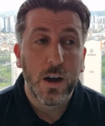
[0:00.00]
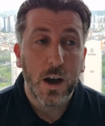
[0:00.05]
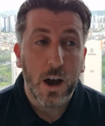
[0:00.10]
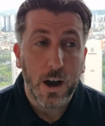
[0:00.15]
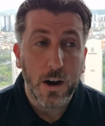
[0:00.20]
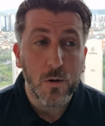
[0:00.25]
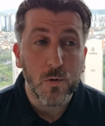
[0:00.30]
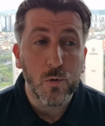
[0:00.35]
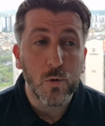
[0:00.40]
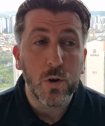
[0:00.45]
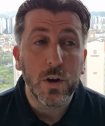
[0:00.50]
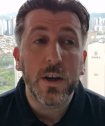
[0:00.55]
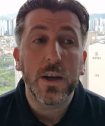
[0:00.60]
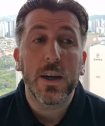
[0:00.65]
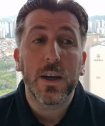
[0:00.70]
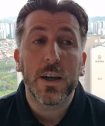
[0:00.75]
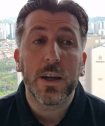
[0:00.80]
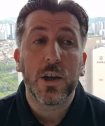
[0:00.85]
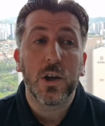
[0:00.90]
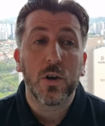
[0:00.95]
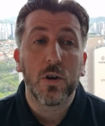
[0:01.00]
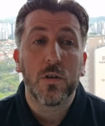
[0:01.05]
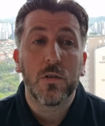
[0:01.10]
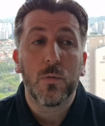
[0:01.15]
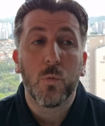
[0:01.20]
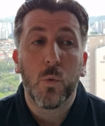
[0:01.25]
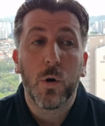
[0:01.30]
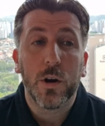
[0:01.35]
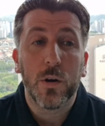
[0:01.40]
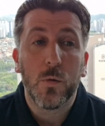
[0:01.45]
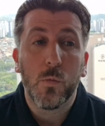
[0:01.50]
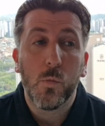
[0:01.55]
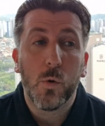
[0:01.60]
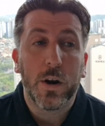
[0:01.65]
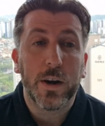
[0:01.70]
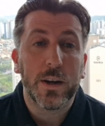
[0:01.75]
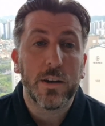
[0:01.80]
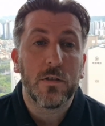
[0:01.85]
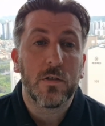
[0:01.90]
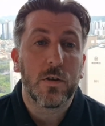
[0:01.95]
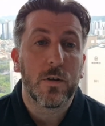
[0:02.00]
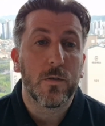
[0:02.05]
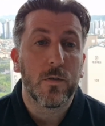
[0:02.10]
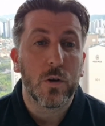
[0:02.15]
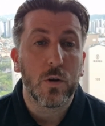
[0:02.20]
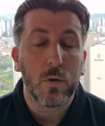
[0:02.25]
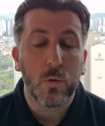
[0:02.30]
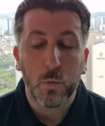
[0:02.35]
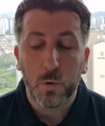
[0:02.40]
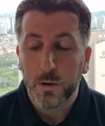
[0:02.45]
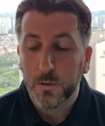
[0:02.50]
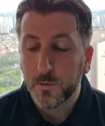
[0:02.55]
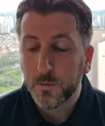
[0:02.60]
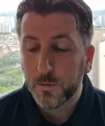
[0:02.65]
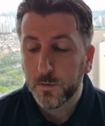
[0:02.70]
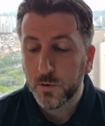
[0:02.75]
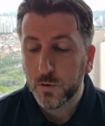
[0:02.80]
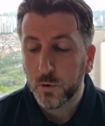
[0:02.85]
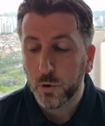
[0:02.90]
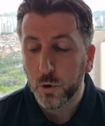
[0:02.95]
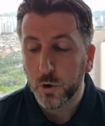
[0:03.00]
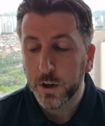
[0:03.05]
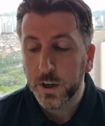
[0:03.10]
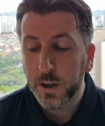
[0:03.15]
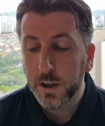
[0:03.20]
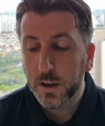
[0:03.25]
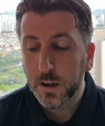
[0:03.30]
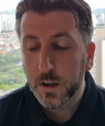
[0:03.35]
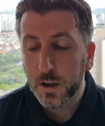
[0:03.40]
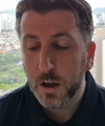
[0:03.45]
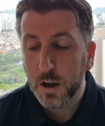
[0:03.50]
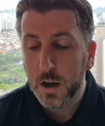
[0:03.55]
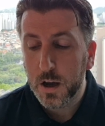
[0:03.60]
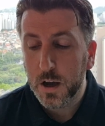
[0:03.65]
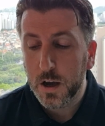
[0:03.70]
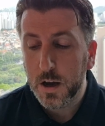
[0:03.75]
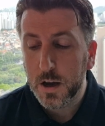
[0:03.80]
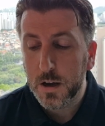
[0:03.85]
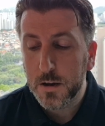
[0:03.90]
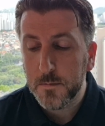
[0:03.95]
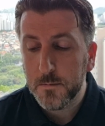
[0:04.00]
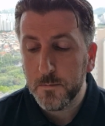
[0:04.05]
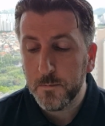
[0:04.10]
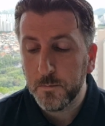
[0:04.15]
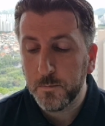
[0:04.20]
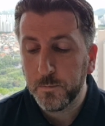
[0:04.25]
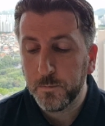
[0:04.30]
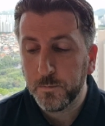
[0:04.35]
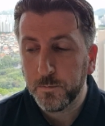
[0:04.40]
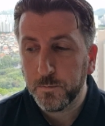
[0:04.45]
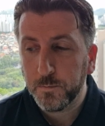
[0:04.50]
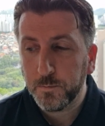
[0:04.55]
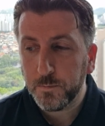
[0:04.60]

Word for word: I had a really good one on one interview with Troy um,